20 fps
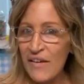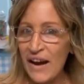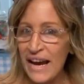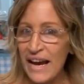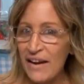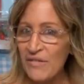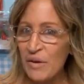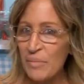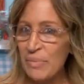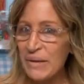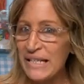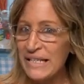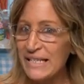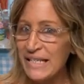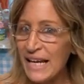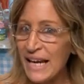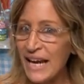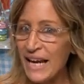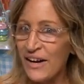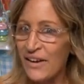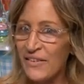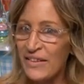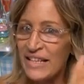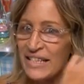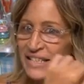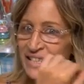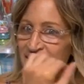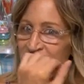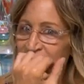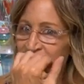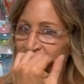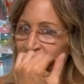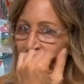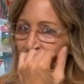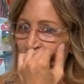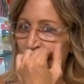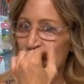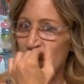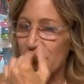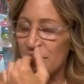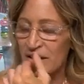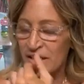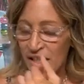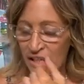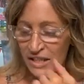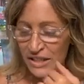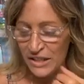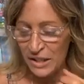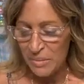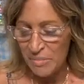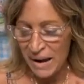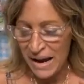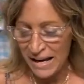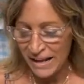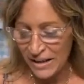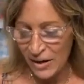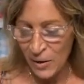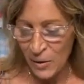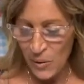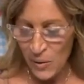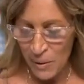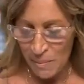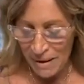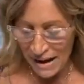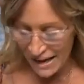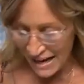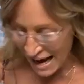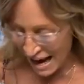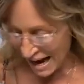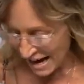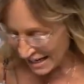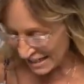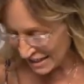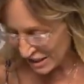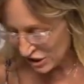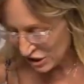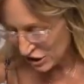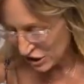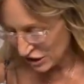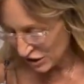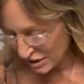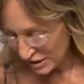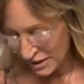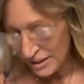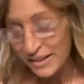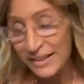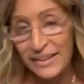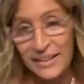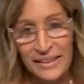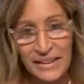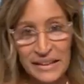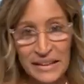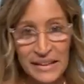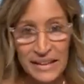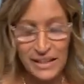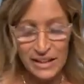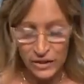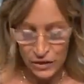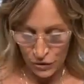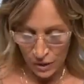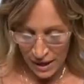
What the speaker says: if I have a piece of hair that's sticking off a shirt and touching the back. Oh my God, it